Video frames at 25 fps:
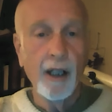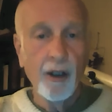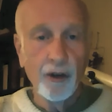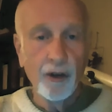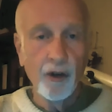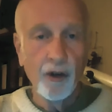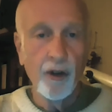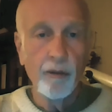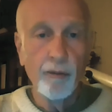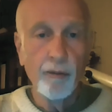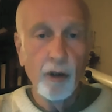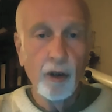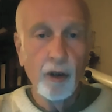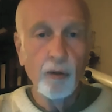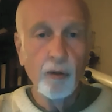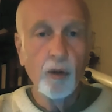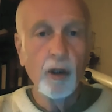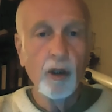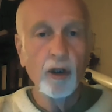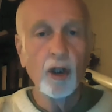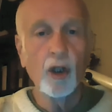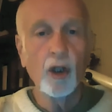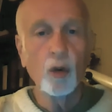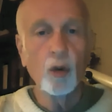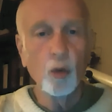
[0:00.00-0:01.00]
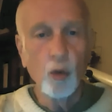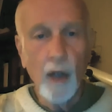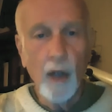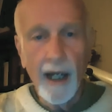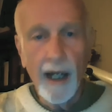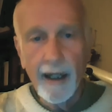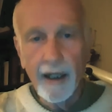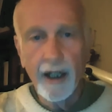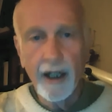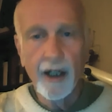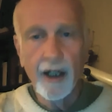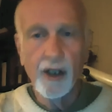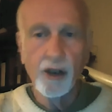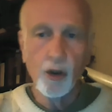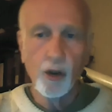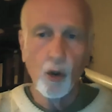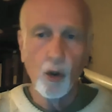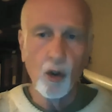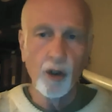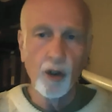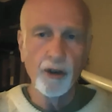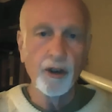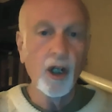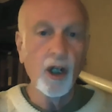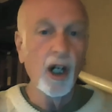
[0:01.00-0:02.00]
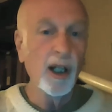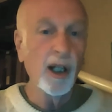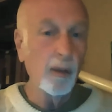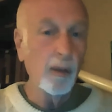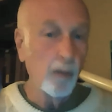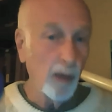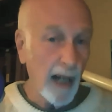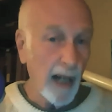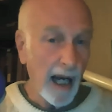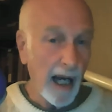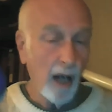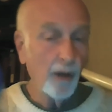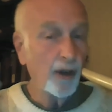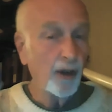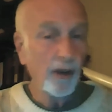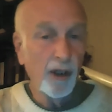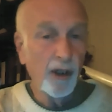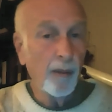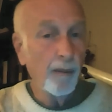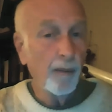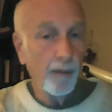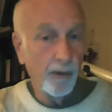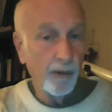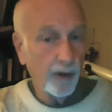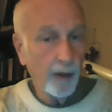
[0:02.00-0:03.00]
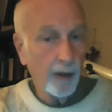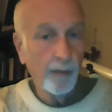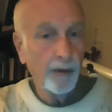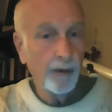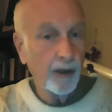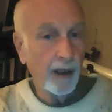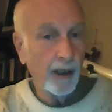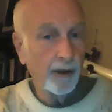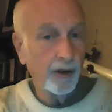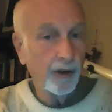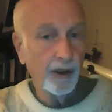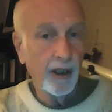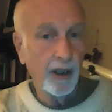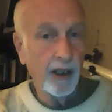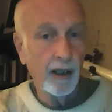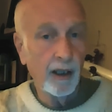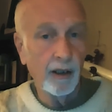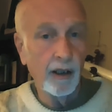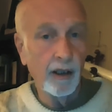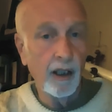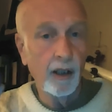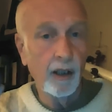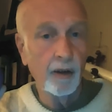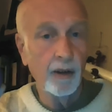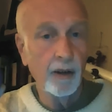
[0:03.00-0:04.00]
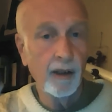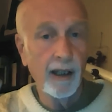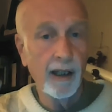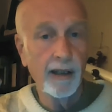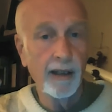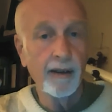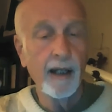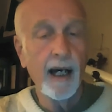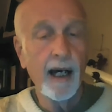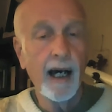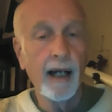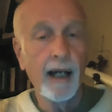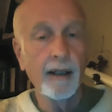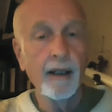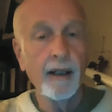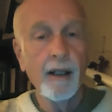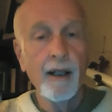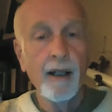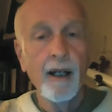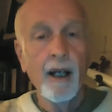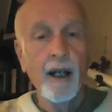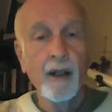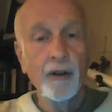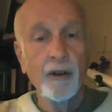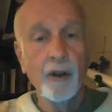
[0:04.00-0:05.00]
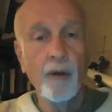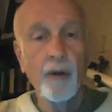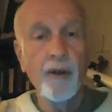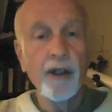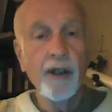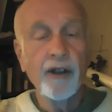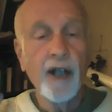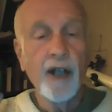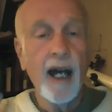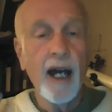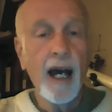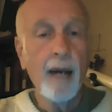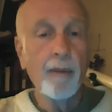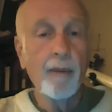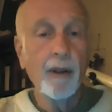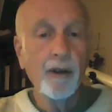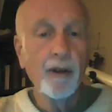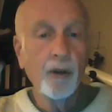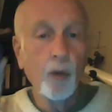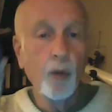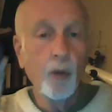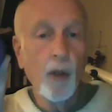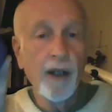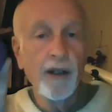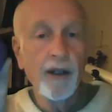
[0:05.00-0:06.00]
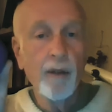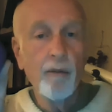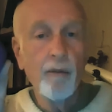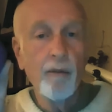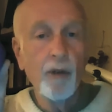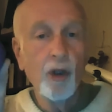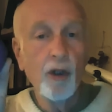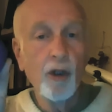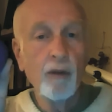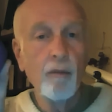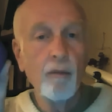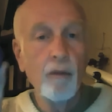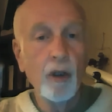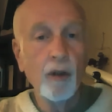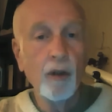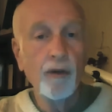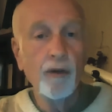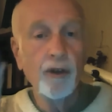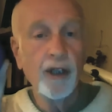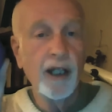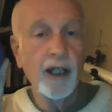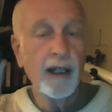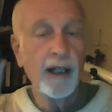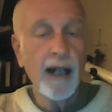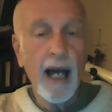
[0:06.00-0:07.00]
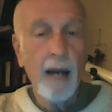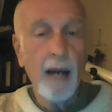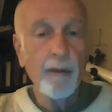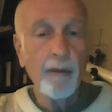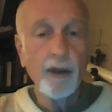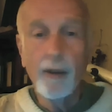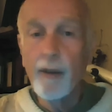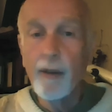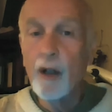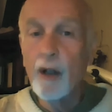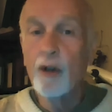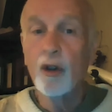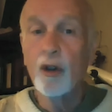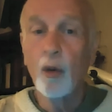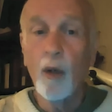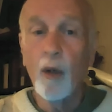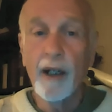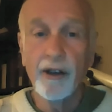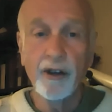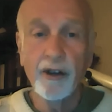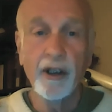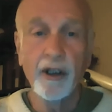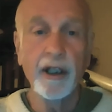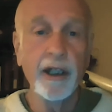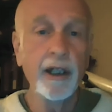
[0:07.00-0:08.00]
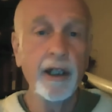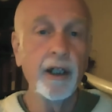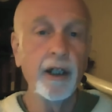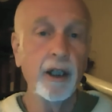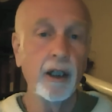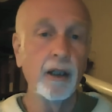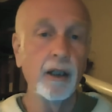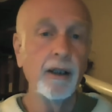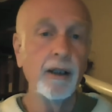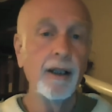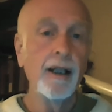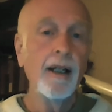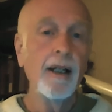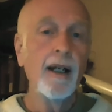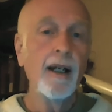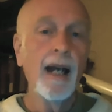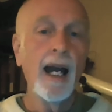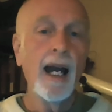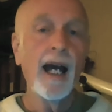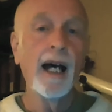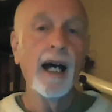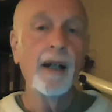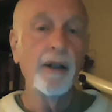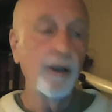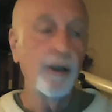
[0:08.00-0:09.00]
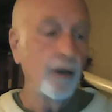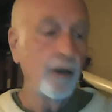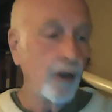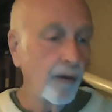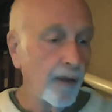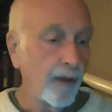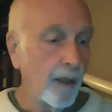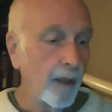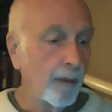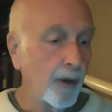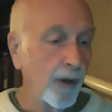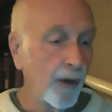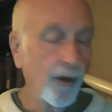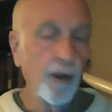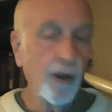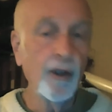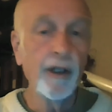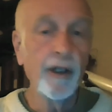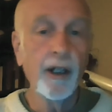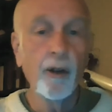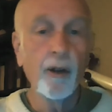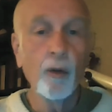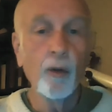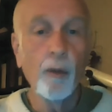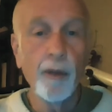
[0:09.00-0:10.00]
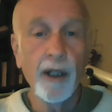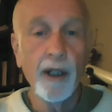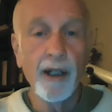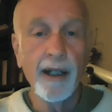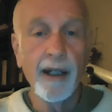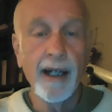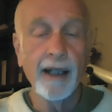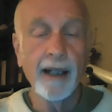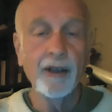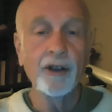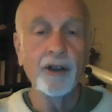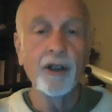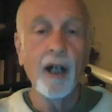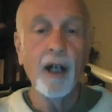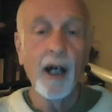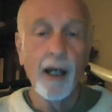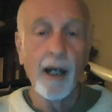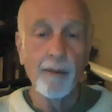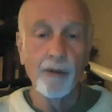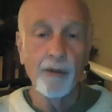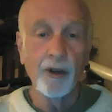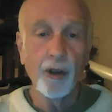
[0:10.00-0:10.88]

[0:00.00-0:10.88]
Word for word: So the moon will look reddish or dark brown or some, some such uh, color like that. So this happens when the moon moves in. It happens about twice a year, and November 30th will be the next time.